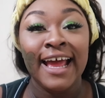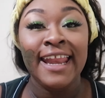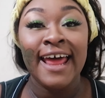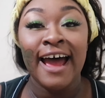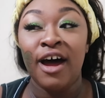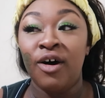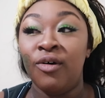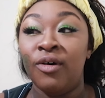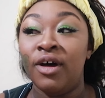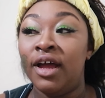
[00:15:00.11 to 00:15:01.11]

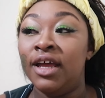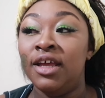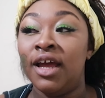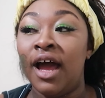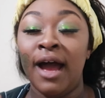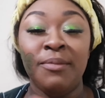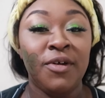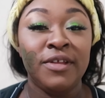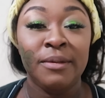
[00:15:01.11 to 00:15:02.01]
Now, I'm not the